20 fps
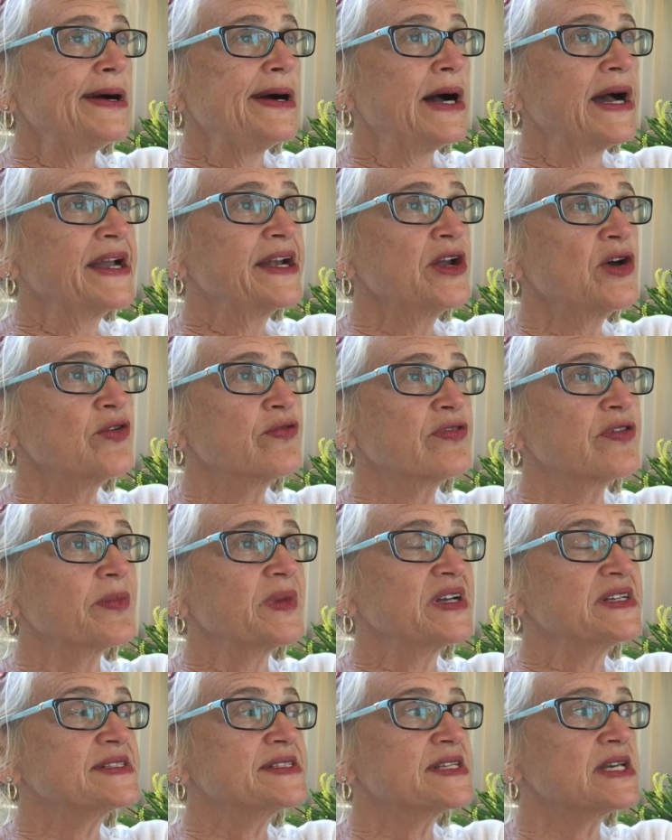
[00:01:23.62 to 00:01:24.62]
I know for
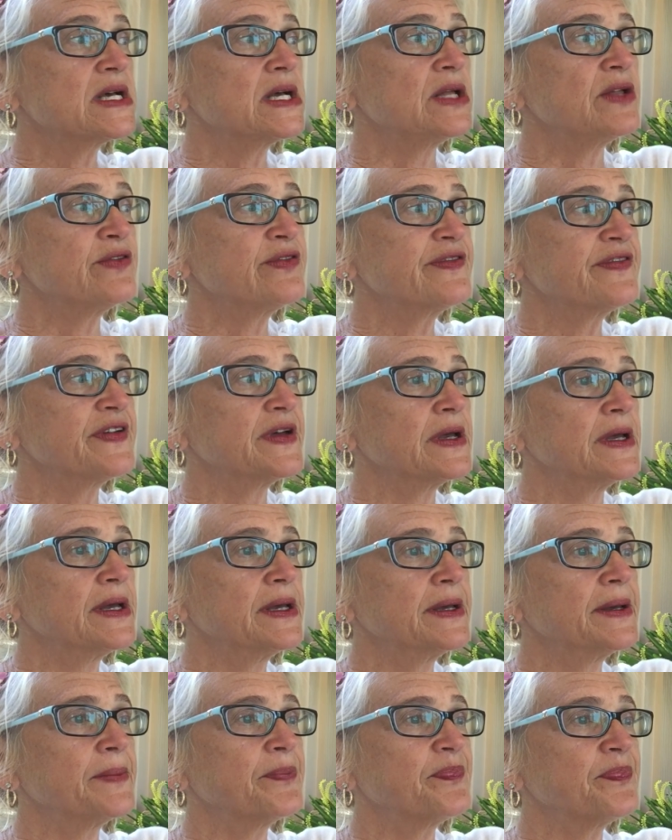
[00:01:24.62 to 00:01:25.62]
myself,
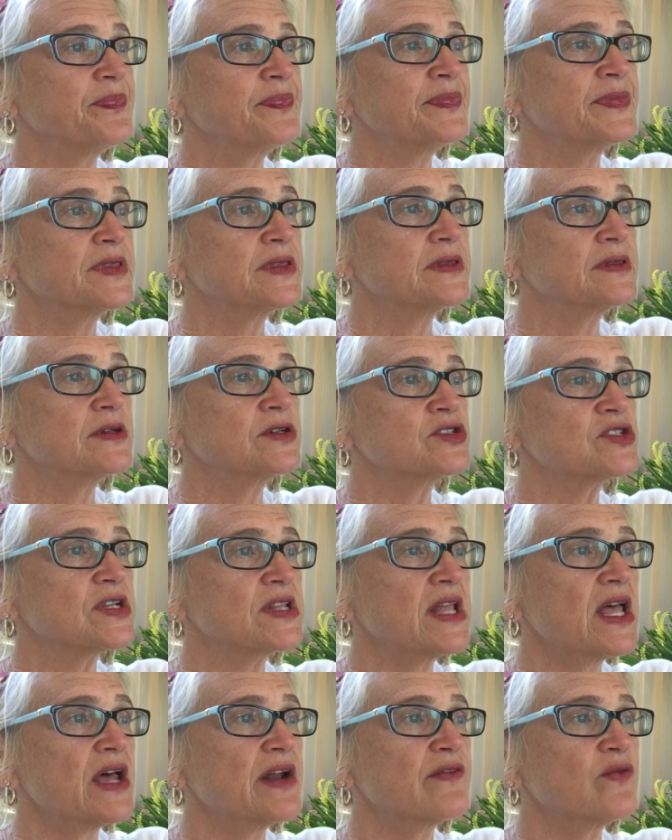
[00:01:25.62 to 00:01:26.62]
there's a
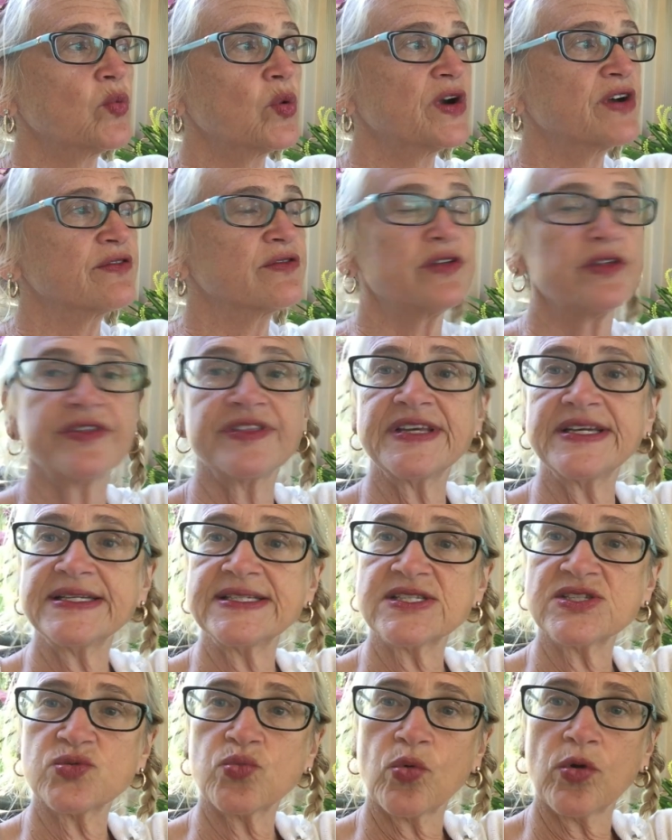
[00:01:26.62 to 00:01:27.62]
lot of wonderful
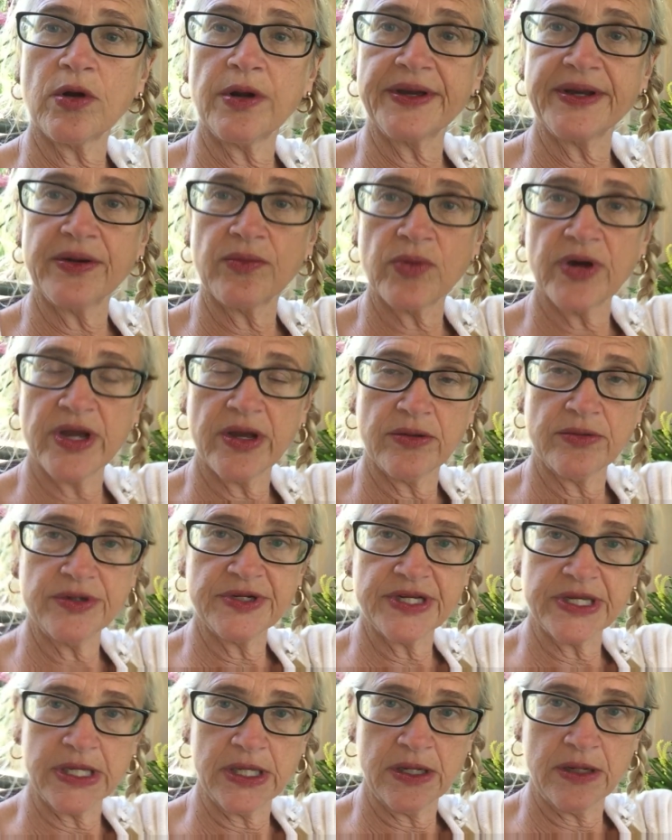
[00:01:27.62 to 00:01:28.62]
things swirling
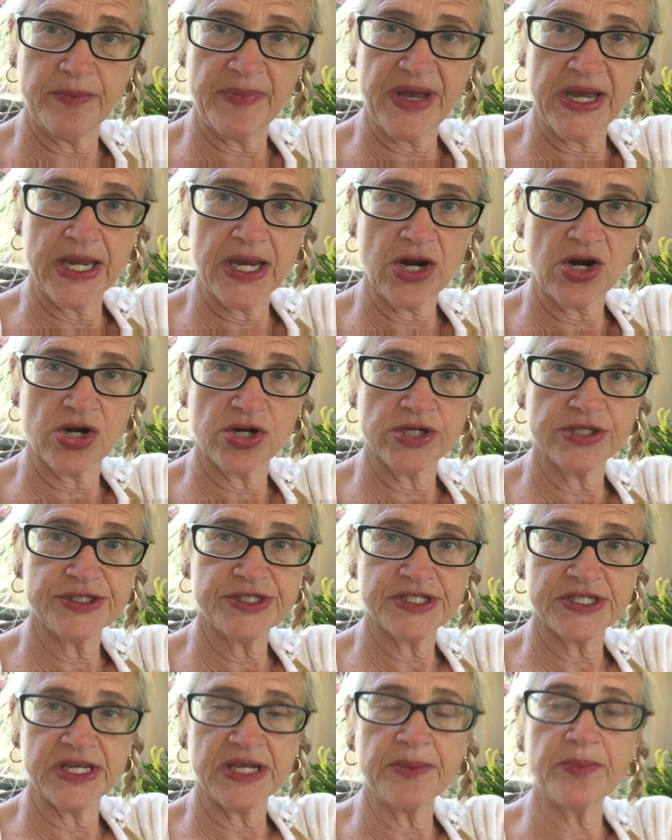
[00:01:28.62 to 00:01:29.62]
around in my
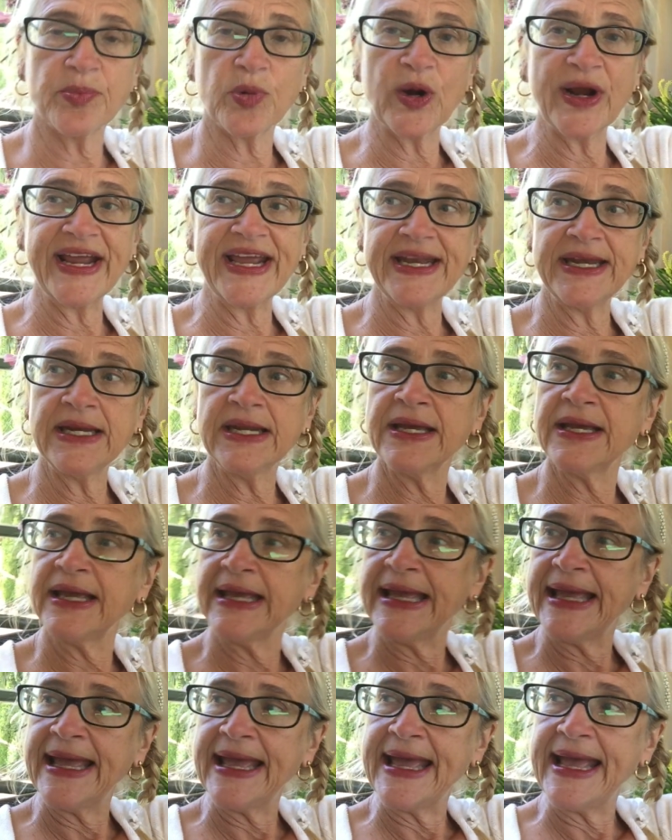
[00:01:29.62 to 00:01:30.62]
heart and brain.
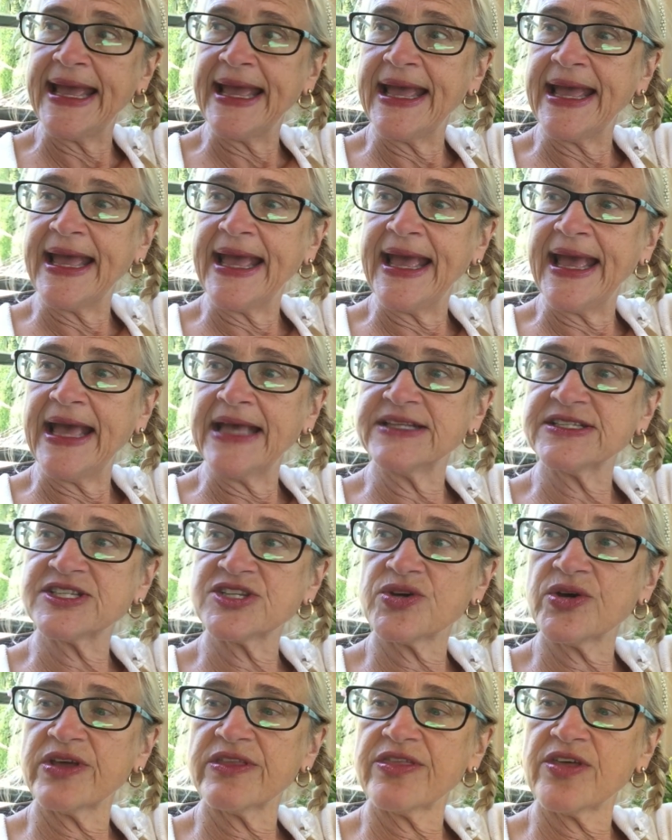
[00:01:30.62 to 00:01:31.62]
And
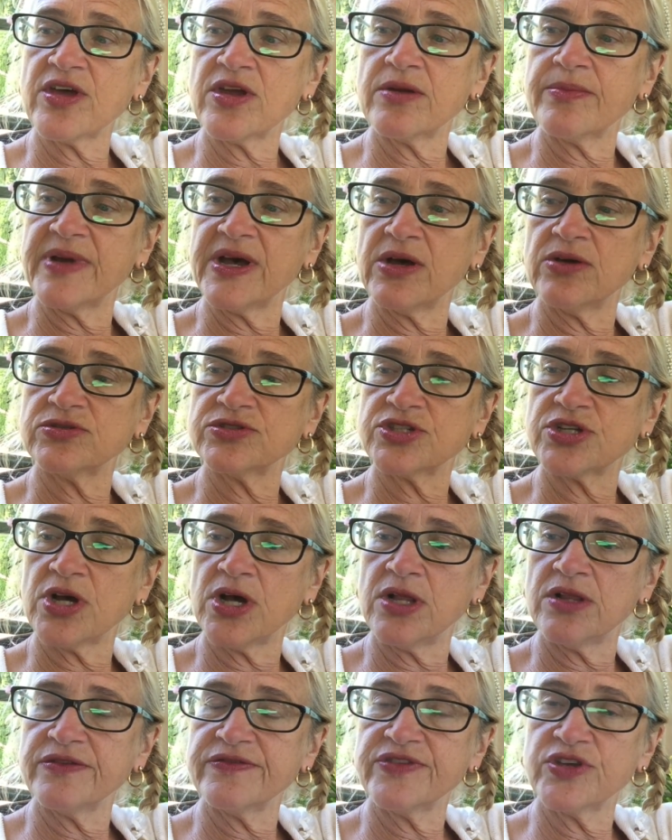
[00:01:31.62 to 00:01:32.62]
so I thought about
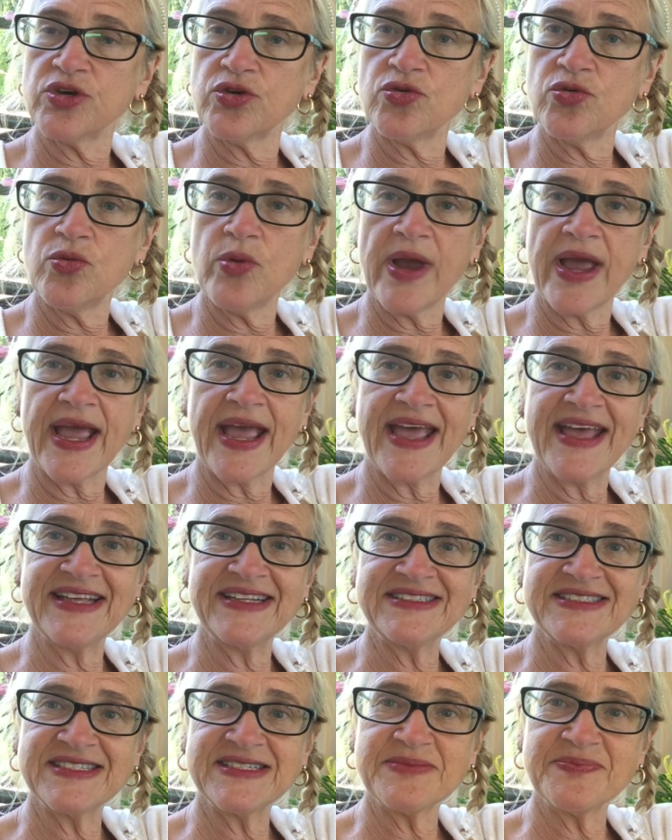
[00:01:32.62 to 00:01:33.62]
all of you,
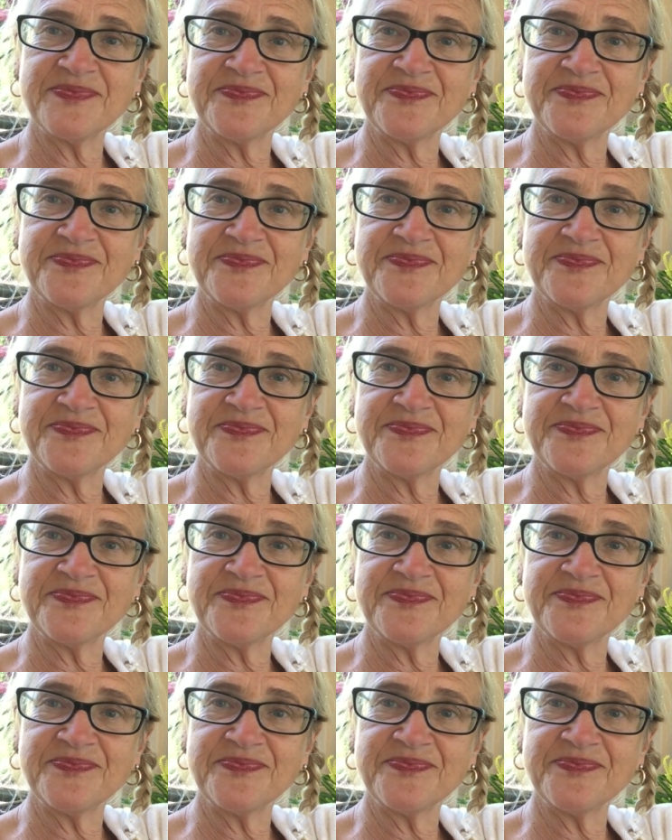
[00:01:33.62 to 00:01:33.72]
and